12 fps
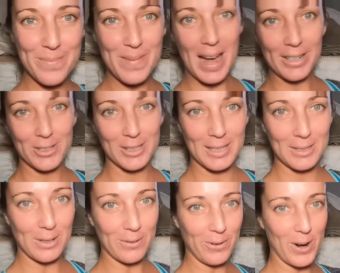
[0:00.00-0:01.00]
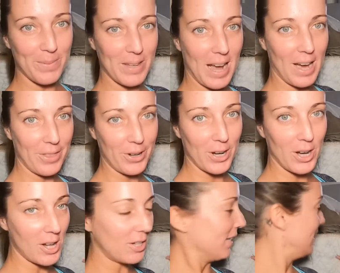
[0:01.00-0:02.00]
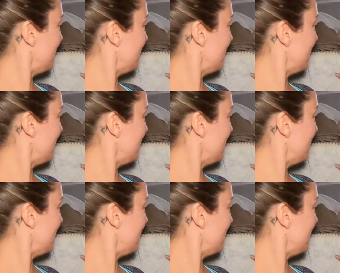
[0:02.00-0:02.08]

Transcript: mattresses from the other hull